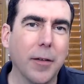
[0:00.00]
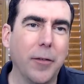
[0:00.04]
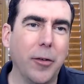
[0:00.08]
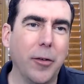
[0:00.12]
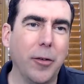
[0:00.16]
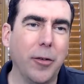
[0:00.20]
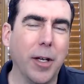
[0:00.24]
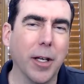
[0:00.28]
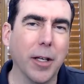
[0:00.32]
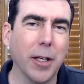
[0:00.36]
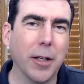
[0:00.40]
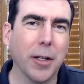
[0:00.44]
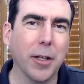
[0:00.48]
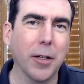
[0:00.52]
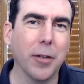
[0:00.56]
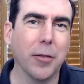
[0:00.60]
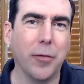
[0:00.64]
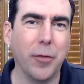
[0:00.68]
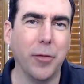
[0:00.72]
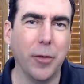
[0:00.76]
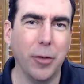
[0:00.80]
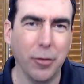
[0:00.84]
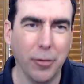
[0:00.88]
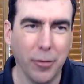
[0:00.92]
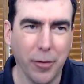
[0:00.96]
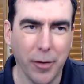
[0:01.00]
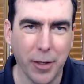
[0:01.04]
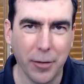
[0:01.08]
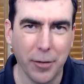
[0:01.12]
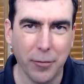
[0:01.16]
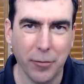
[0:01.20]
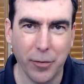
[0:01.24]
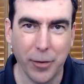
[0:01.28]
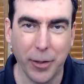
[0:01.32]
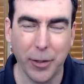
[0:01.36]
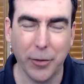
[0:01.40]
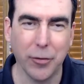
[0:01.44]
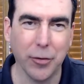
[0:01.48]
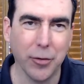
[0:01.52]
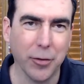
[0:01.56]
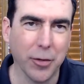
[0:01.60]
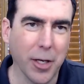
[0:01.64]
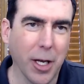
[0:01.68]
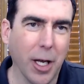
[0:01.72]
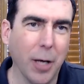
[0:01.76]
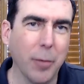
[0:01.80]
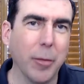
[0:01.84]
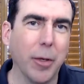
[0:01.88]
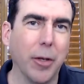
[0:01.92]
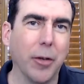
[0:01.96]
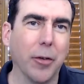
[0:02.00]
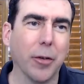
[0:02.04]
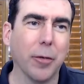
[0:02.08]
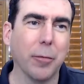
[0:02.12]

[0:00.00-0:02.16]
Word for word: you get this view that inflation is coming.